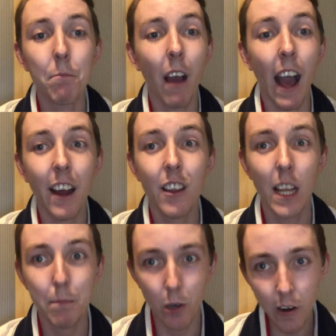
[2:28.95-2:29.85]

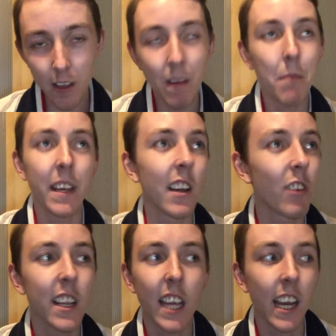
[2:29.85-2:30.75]
actually booked my meet and
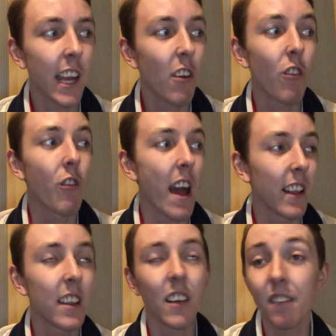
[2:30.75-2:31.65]
greet ticket
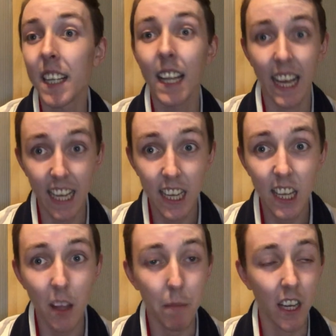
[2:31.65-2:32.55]
relatively
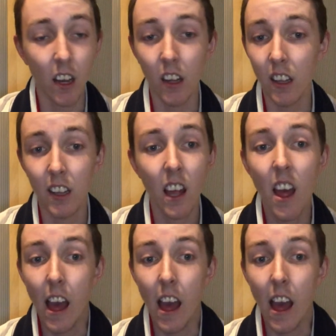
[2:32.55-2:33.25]
late because